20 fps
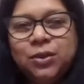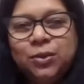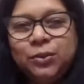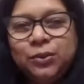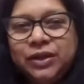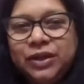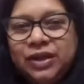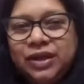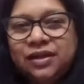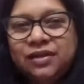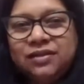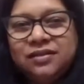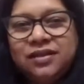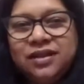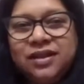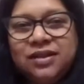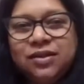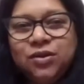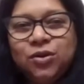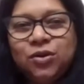we can
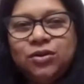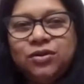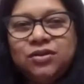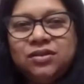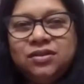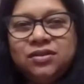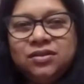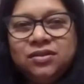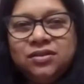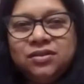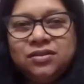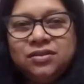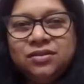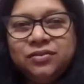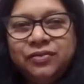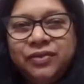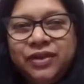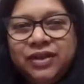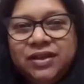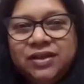write on
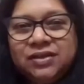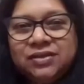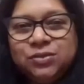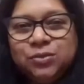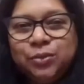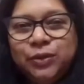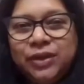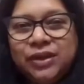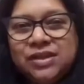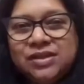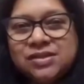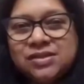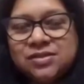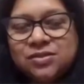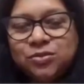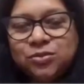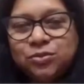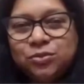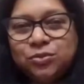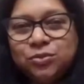various ways
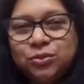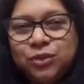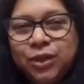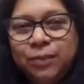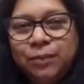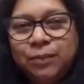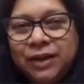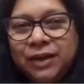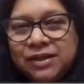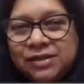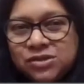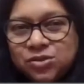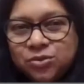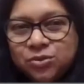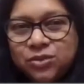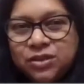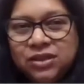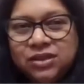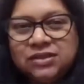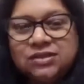to embed
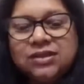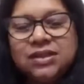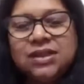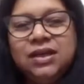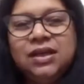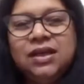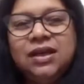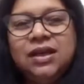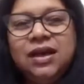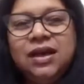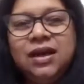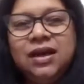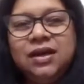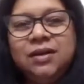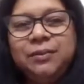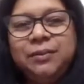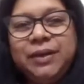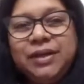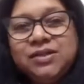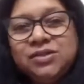stories
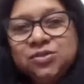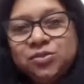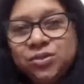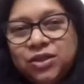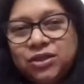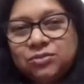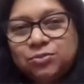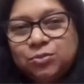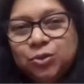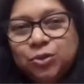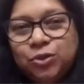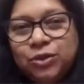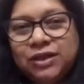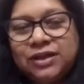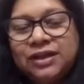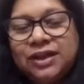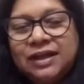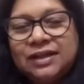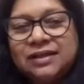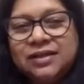and make stories more
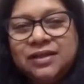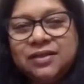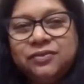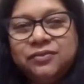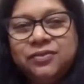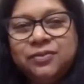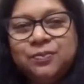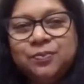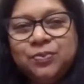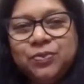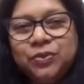attractive.